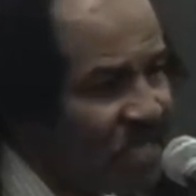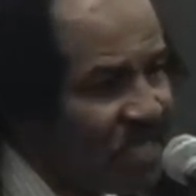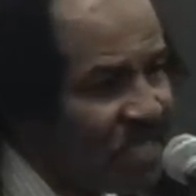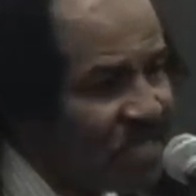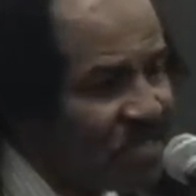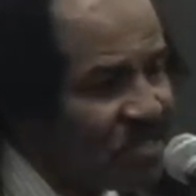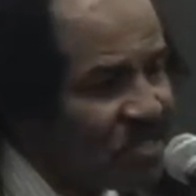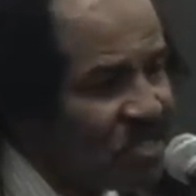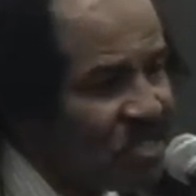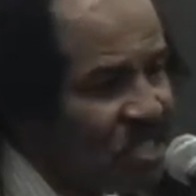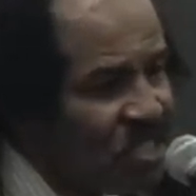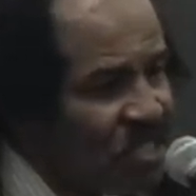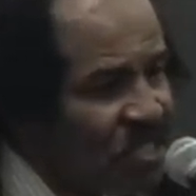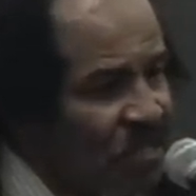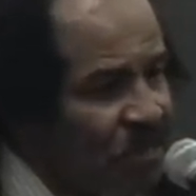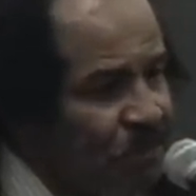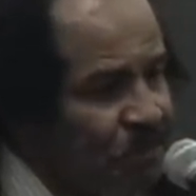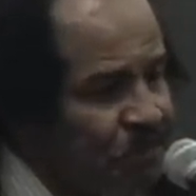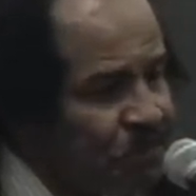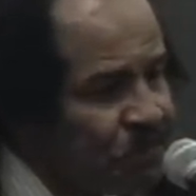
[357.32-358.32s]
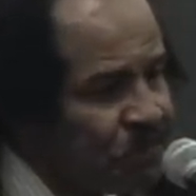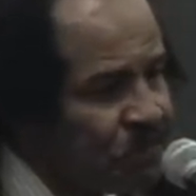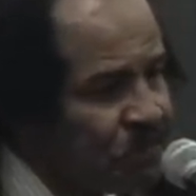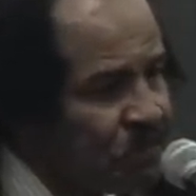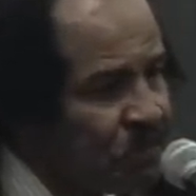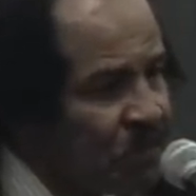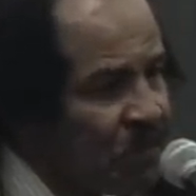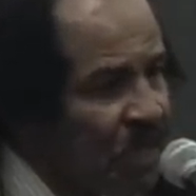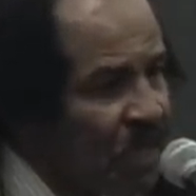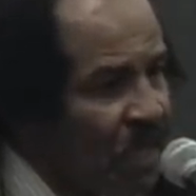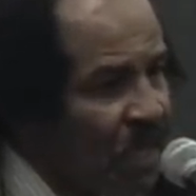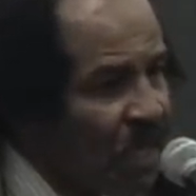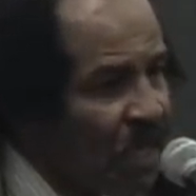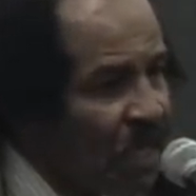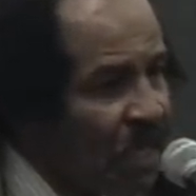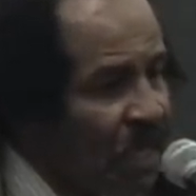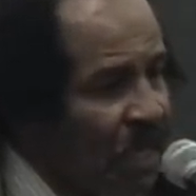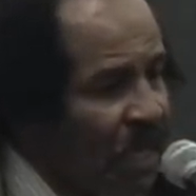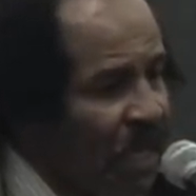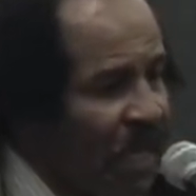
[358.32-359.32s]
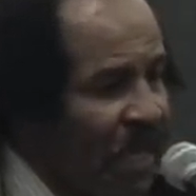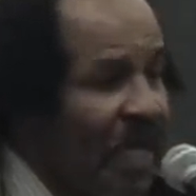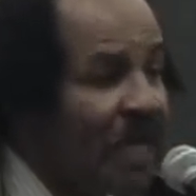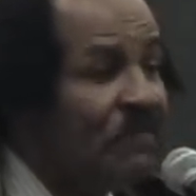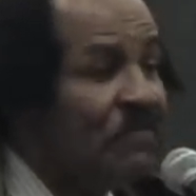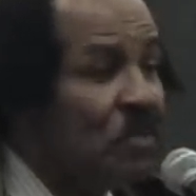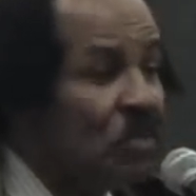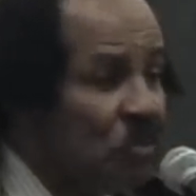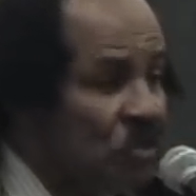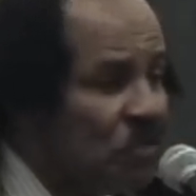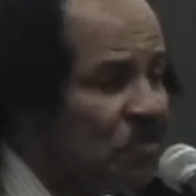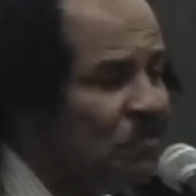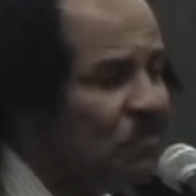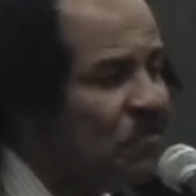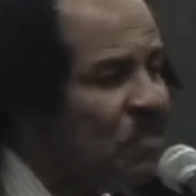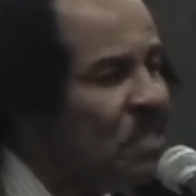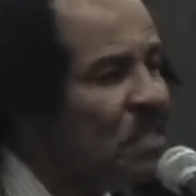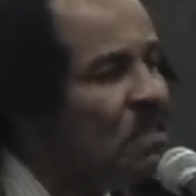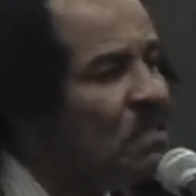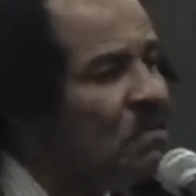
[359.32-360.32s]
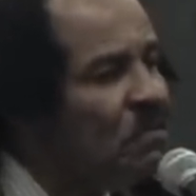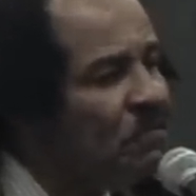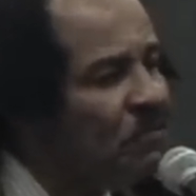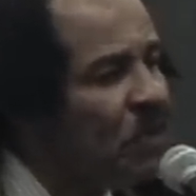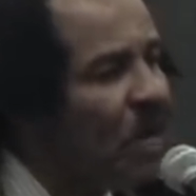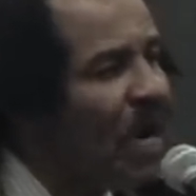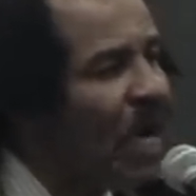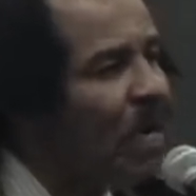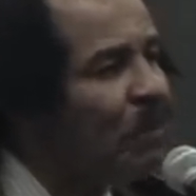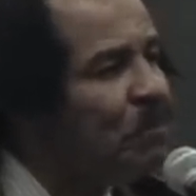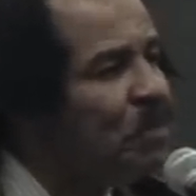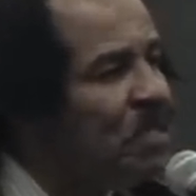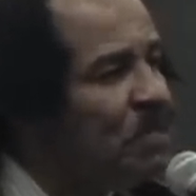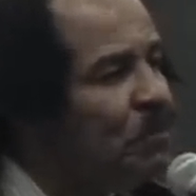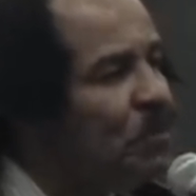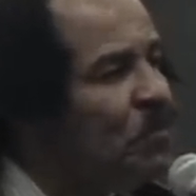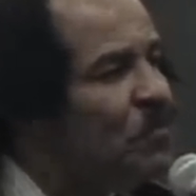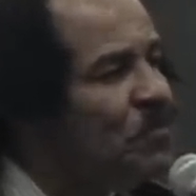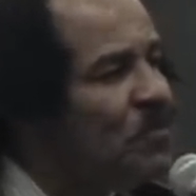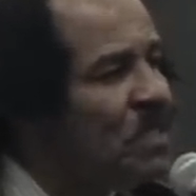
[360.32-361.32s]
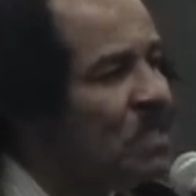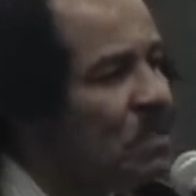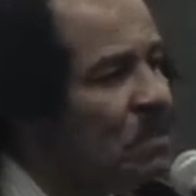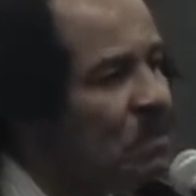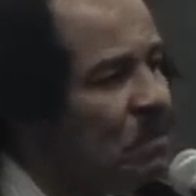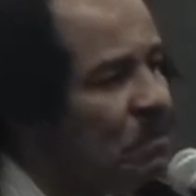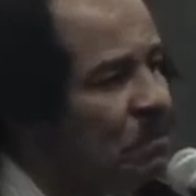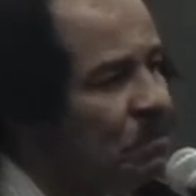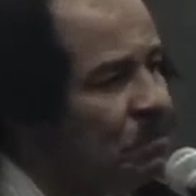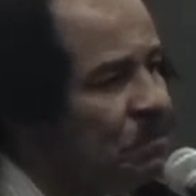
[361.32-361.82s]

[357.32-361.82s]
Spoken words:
days a year, I have a good feel for how people feel.